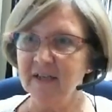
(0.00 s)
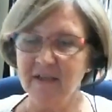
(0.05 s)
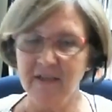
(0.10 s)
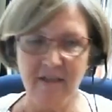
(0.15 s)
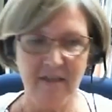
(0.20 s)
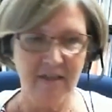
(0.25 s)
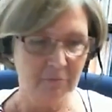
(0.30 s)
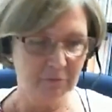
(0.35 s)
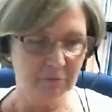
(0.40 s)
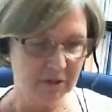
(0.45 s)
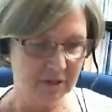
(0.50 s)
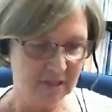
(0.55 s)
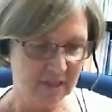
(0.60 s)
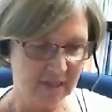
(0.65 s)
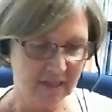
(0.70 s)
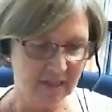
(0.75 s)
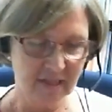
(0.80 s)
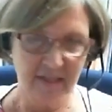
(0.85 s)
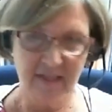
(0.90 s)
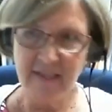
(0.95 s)
then we'll
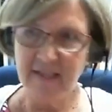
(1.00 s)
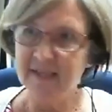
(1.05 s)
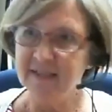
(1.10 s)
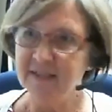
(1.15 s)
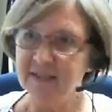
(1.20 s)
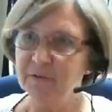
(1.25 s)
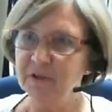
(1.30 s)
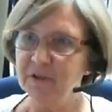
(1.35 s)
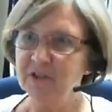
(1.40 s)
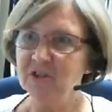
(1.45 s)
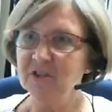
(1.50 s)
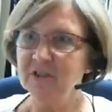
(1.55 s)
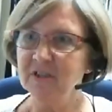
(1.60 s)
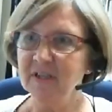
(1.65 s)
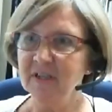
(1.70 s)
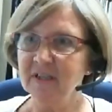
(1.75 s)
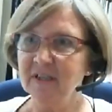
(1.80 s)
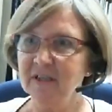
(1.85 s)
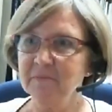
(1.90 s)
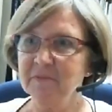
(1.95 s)
take any last question
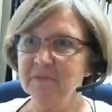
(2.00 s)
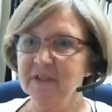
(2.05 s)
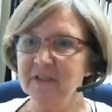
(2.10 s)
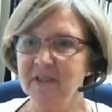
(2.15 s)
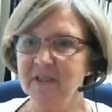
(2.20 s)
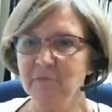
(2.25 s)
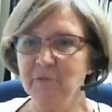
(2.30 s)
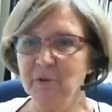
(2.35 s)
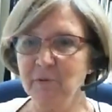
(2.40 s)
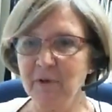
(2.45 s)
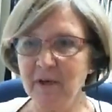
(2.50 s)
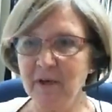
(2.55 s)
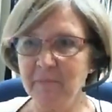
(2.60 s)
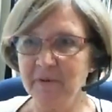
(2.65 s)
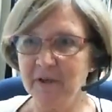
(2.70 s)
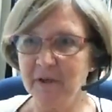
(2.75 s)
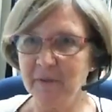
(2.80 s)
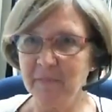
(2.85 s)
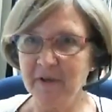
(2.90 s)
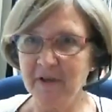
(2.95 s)
that comes in and we'll wrap
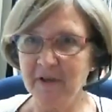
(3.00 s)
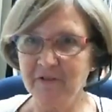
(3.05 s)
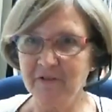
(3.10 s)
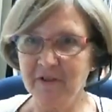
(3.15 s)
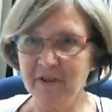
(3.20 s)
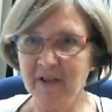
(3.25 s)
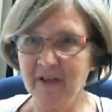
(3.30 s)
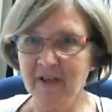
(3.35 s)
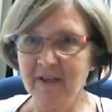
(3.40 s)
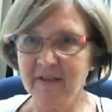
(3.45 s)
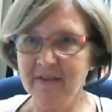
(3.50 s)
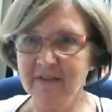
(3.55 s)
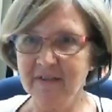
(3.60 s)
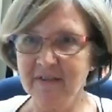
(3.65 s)
it up after that.